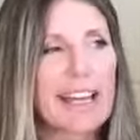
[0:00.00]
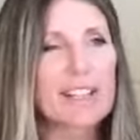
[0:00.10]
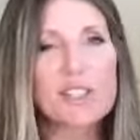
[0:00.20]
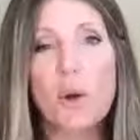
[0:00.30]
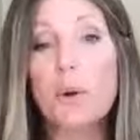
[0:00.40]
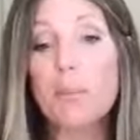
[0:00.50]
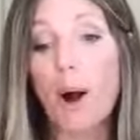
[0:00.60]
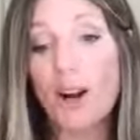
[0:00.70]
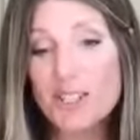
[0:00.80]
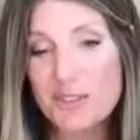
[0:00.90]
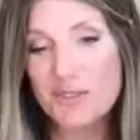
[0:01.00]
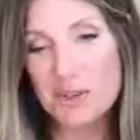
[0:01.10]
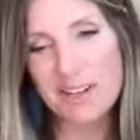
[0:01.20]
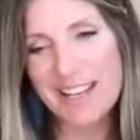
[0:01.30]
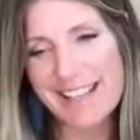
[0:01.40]
And so in March of
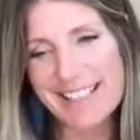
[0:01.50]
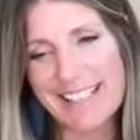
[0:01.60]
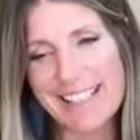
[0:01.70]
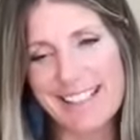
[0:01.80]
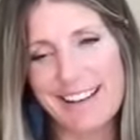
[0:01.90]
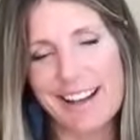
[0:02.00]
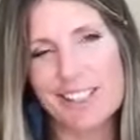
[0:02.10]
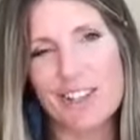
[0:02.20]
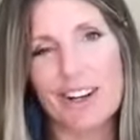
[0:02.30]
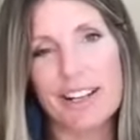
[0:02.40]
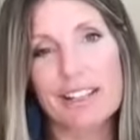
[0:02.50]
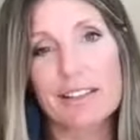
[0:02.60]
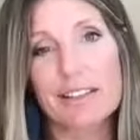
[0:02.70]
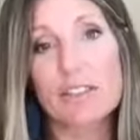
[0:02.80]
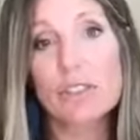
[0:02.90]
2018, I
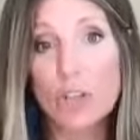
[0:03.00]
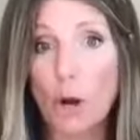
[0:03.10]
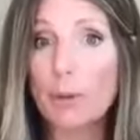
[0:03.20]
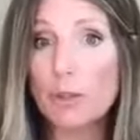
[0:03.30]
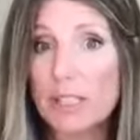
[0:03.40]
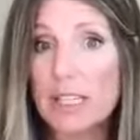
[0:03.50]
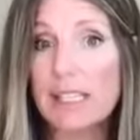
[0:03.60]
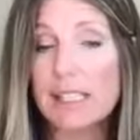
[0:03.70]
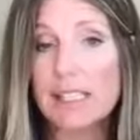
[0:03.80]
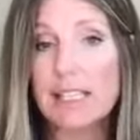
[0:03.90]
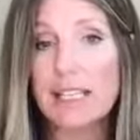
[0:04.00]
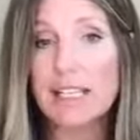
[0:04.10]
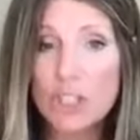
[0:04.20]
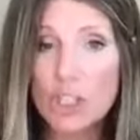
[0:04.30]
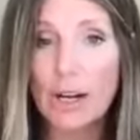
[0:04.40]
started the Sober Sis
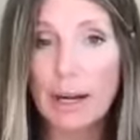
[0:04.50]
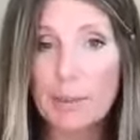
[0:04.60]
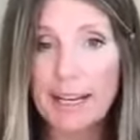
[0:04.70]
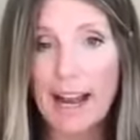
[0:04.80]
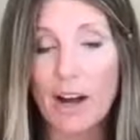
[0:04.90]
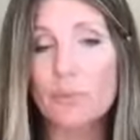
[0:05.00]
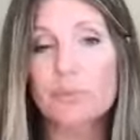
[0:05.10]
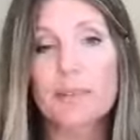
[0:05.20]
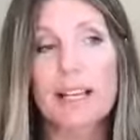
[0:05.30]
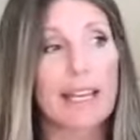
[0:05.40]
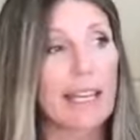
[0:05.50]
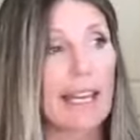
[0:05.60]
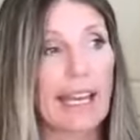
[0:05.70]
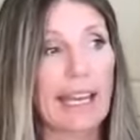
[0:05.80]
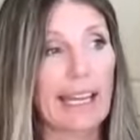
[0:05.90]
Instagram account.
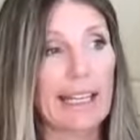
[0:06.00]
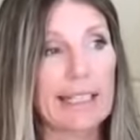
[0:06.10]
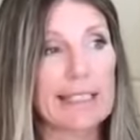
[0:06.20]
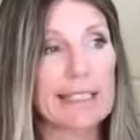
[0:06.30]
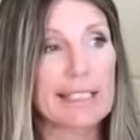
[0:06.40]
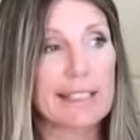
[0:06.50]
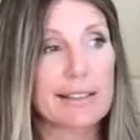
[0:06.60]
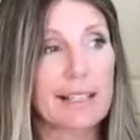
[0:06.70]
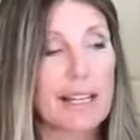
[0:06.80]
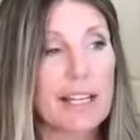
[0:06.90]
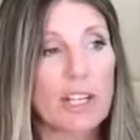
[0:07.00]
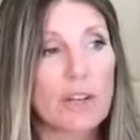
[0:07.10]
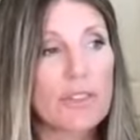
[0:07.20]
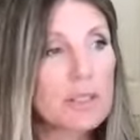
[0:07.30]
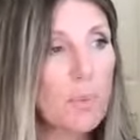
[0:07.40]
And
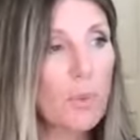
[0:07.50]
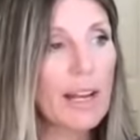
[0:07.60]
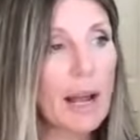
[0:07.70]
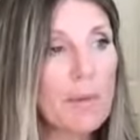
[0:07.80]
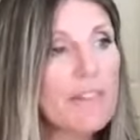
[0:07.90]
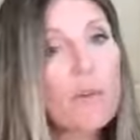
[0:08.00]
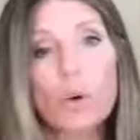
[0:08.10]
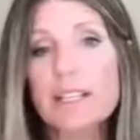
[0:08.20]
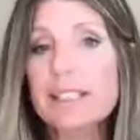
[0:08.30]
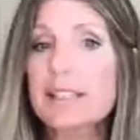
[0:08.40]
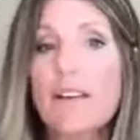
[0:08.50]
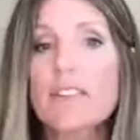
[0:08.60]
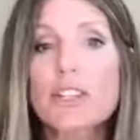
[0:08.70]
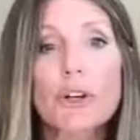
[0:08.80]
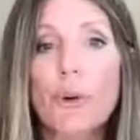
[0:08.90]
at this point, I'm a
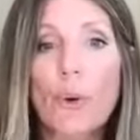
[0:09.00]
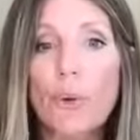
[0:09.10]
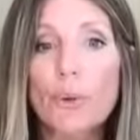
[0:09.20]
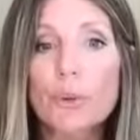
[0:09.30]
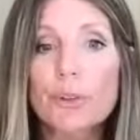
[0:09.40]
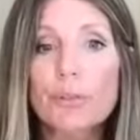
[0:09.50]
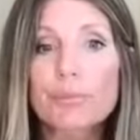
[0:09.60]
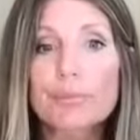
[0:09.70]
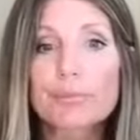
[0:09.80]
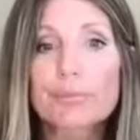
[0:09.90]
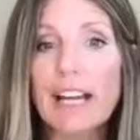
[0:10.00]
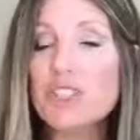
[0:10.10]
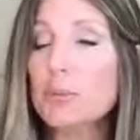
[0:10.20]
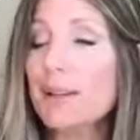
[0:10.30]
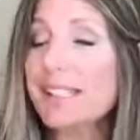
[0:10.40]
47-year-old
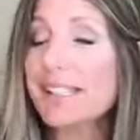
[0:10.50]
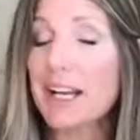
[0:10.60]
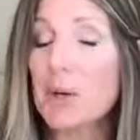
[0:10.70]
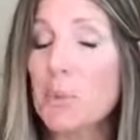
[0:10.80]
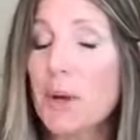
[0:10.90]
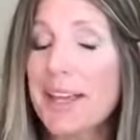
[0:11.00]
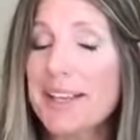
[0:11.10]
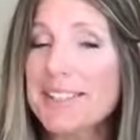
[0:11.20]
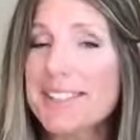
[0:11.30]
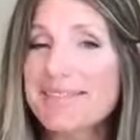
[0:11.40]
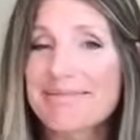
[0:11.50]
catching my second wind.